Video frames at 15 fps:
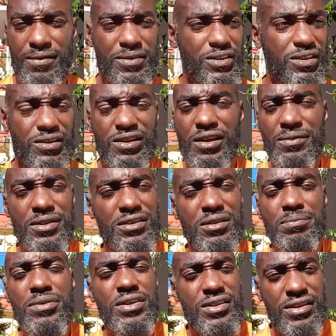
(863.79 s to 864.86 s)
Going to
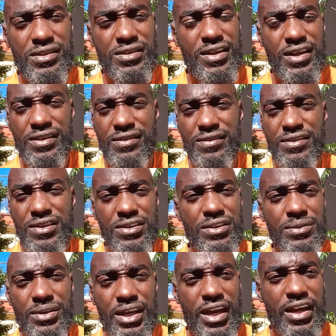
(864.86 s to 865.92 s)
prison in
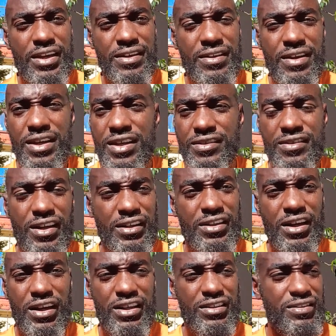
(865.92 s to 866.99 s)
the UK is
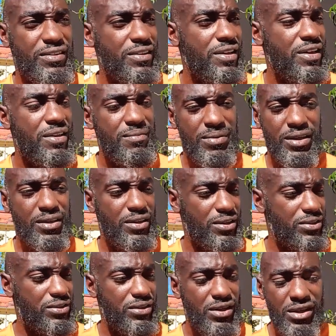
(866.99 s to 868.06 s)
not nice
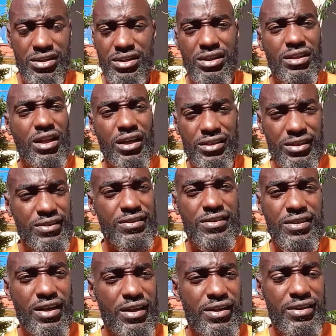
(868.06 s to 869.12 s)
because you're locked
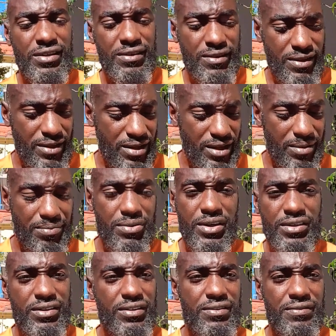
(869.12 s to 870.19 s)
inside a
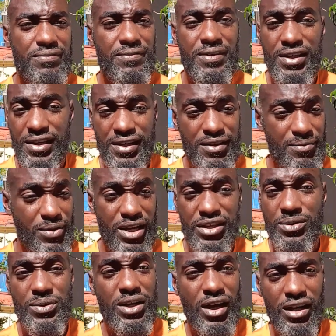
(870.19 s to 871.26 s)
prison
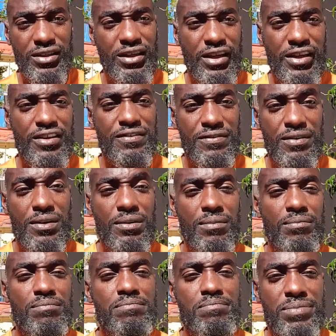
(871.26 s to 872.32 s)
where you can't leave,
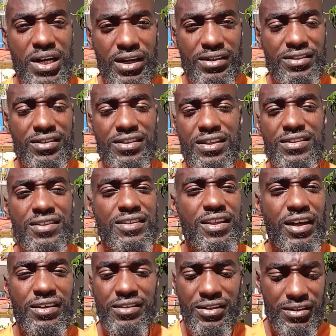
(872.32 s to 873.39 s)
but the
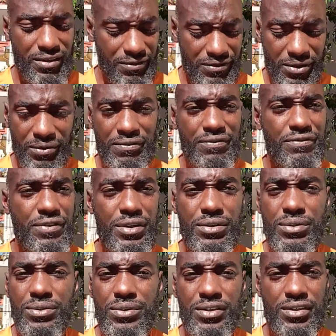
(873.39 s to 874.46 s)
standard of your
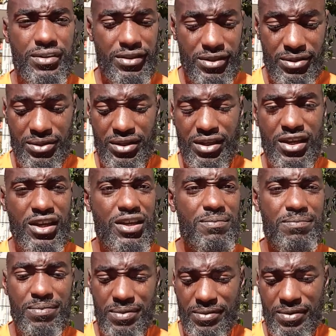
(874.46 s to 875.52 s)
food, your
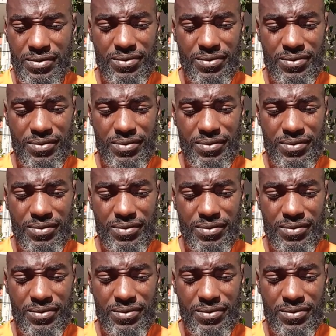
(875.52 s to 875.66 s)
keep,